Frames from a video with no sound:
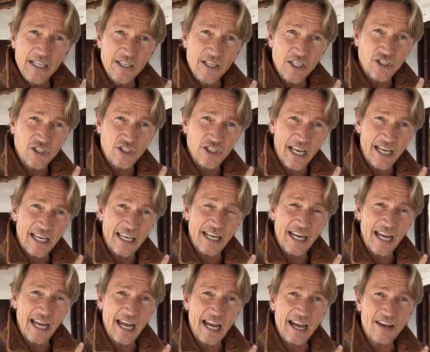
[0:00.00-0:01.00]
the second
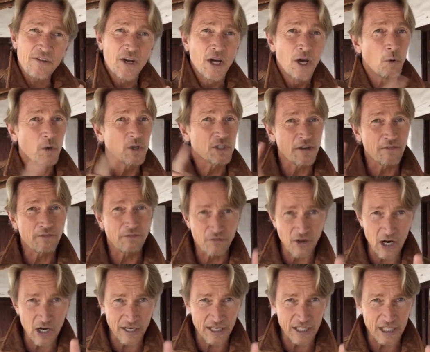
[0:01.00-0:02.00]
half was a
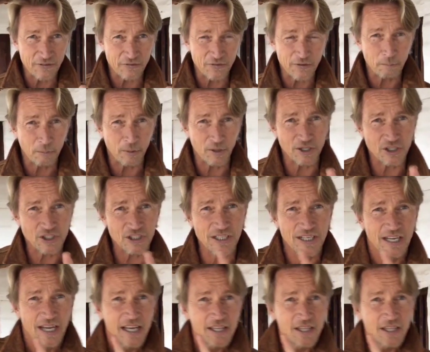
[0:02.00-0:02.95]
very different person